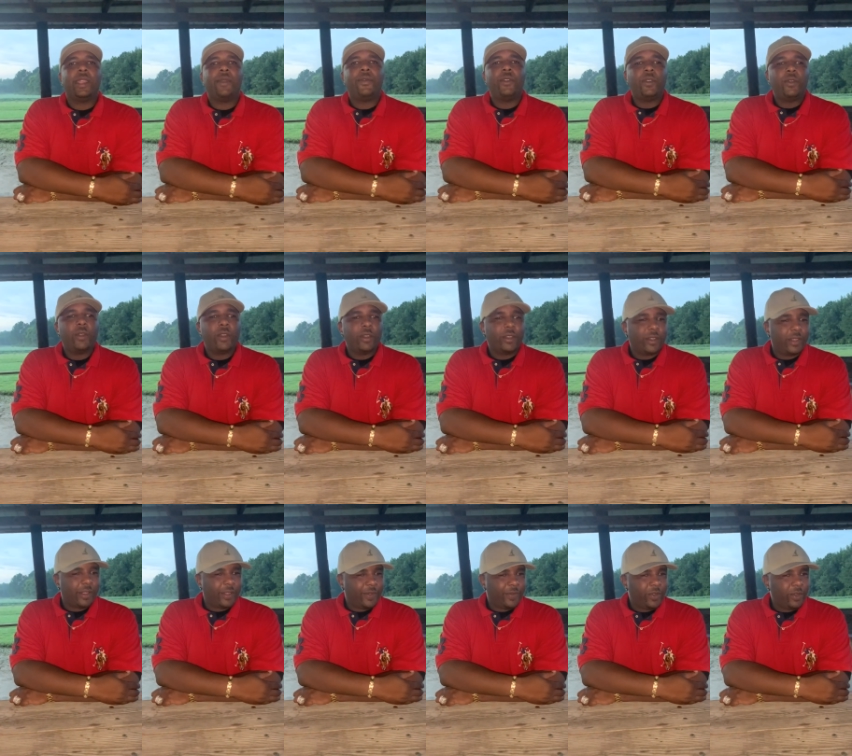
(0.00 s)
If you
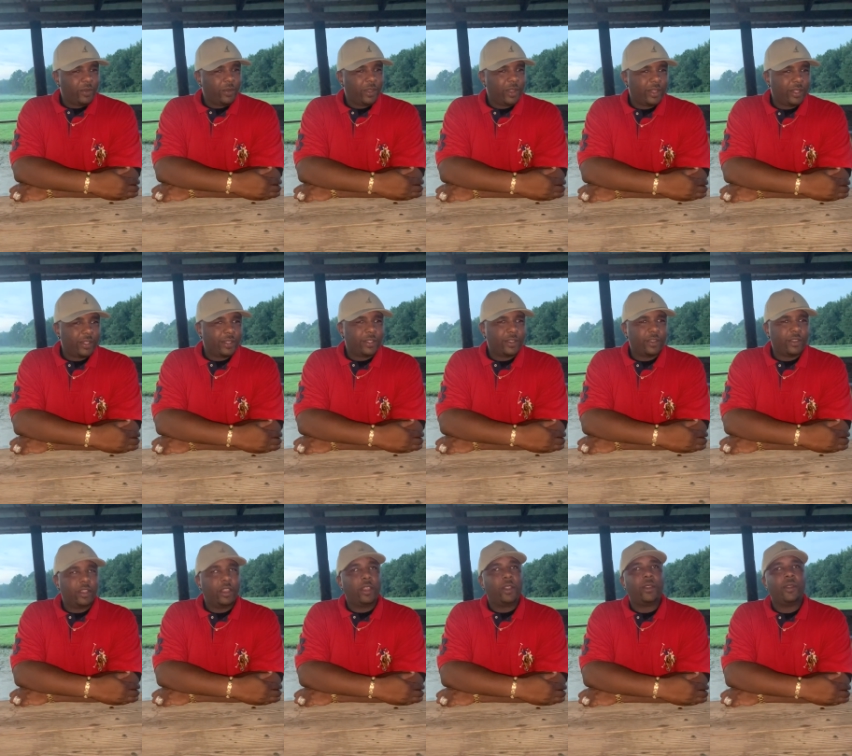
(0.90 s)
want,
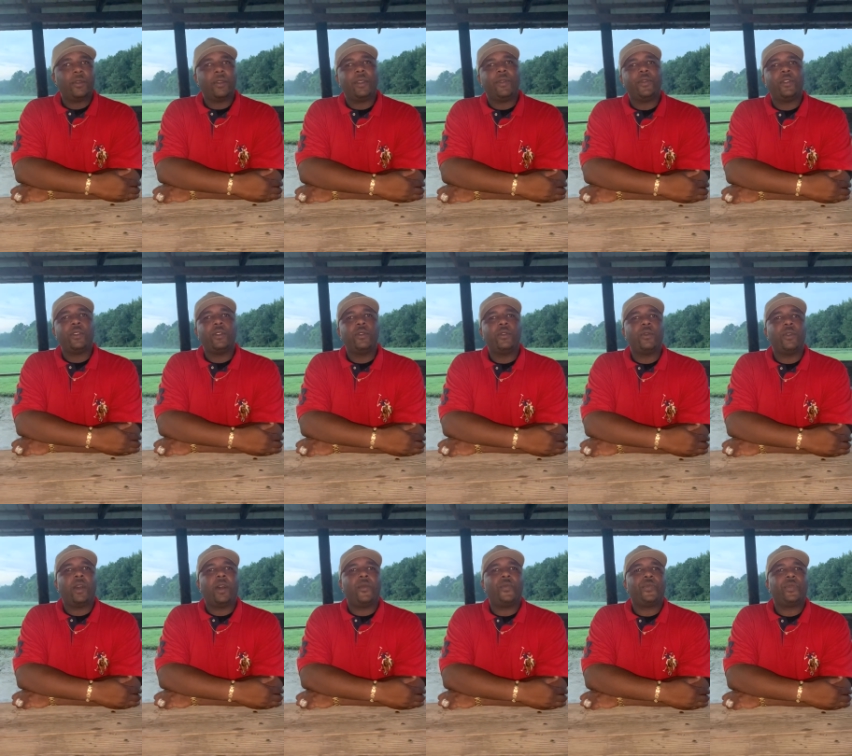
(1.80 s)
if you
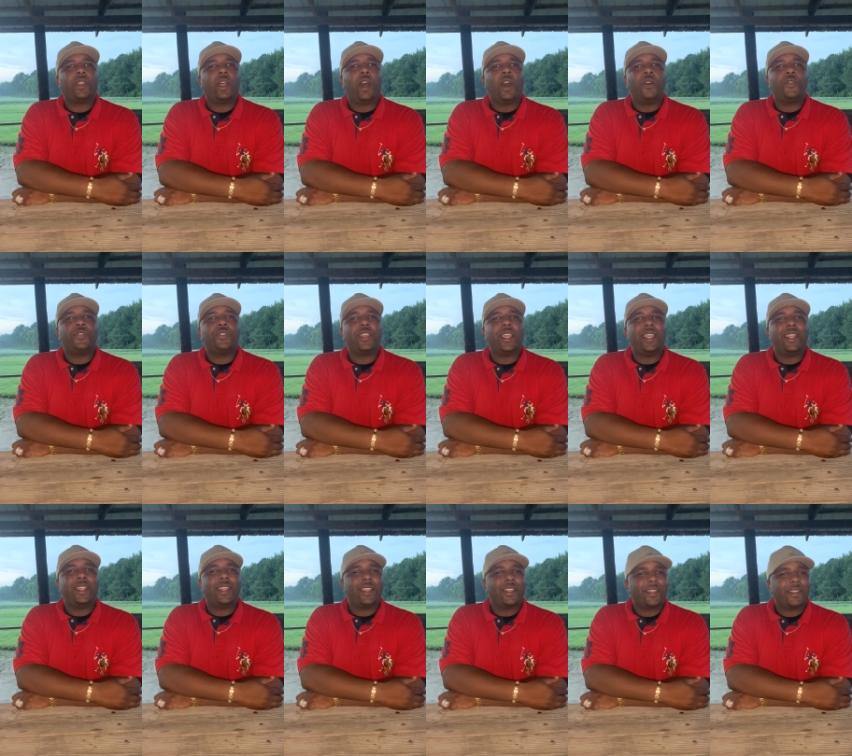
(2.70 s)

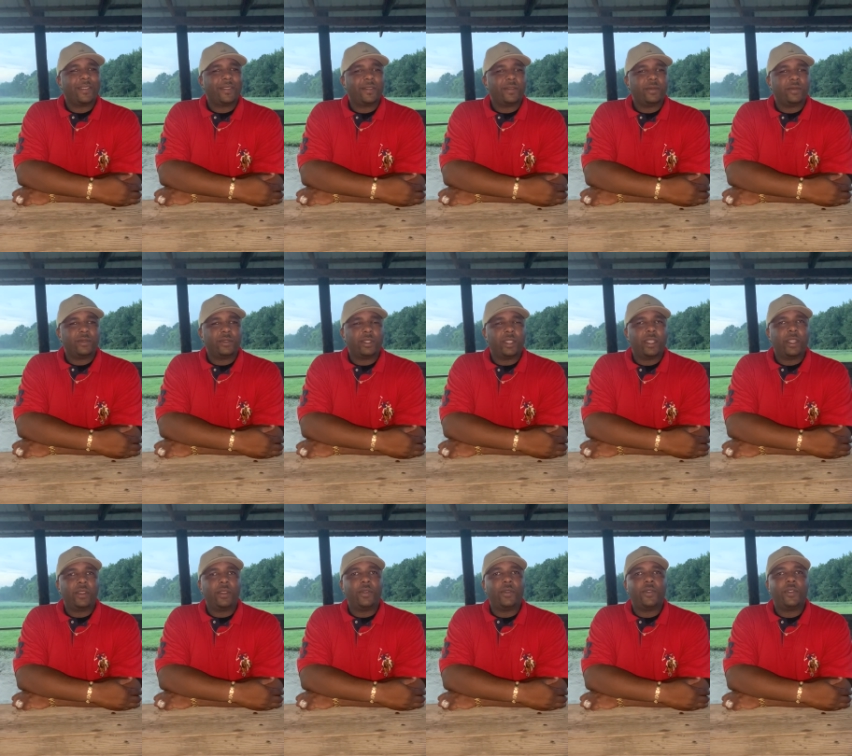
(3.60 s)
authentic,
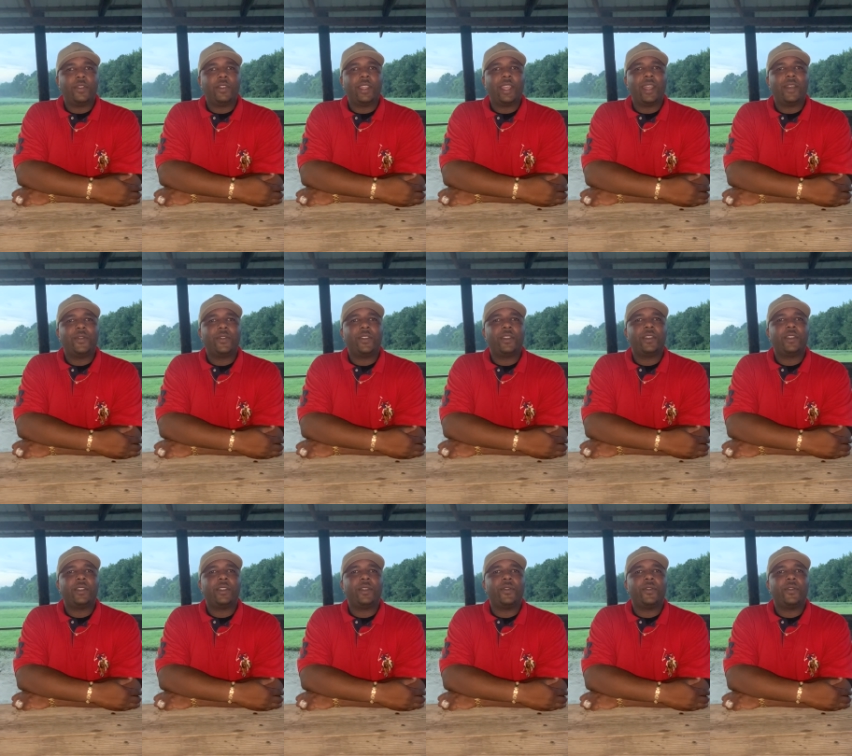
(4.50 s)
and if you down for the,